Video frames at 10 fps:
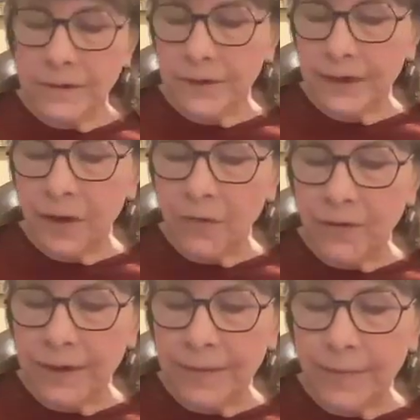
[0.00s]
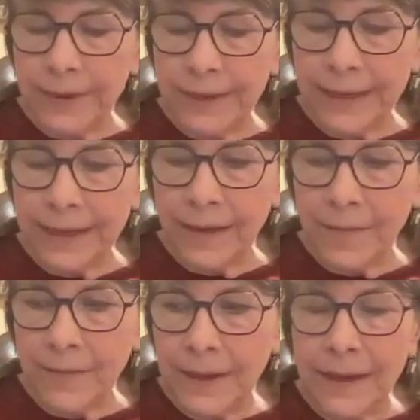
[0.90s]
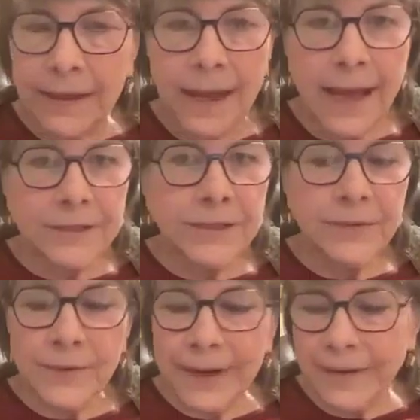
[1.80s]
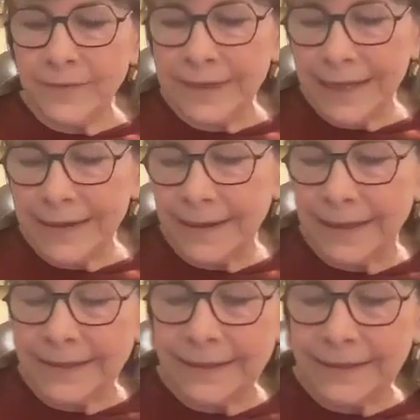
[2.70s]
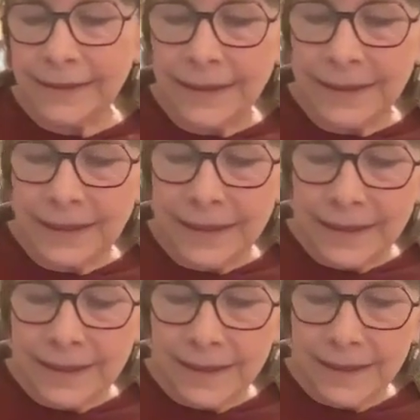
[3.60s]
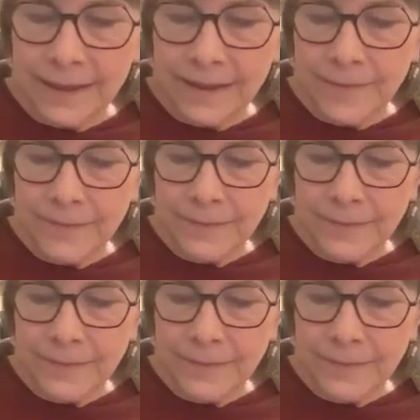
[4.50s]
during COVID, but gosh, the rate of death I